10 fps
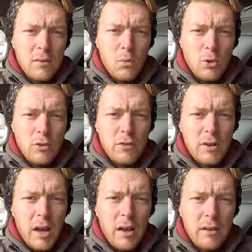wonderful
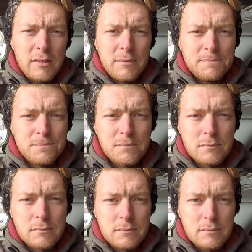cars.
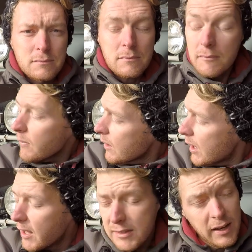
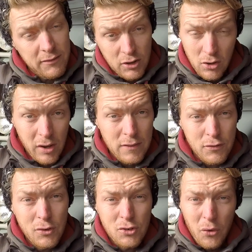And you never know, in the
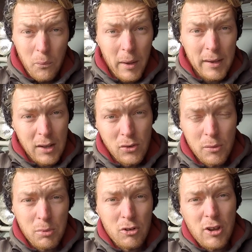future we might get another
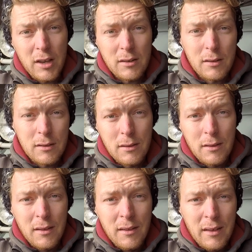project.
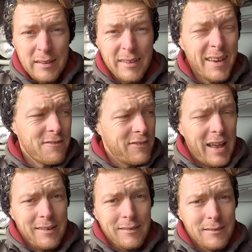I'd like a
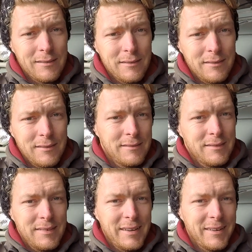van.
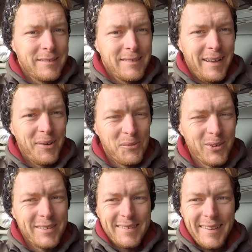I
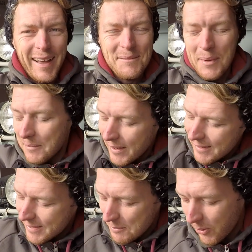would. I'm getting
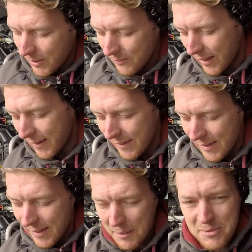to the point where
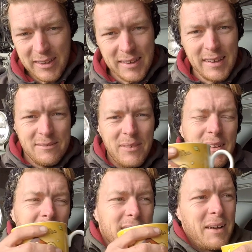I'm thinking, well,
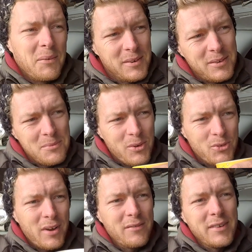I want to do more
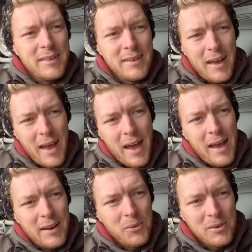travelling,
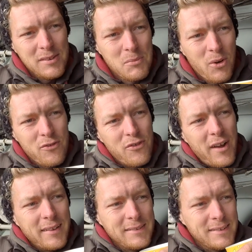and I want to see more of
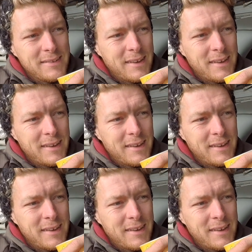France,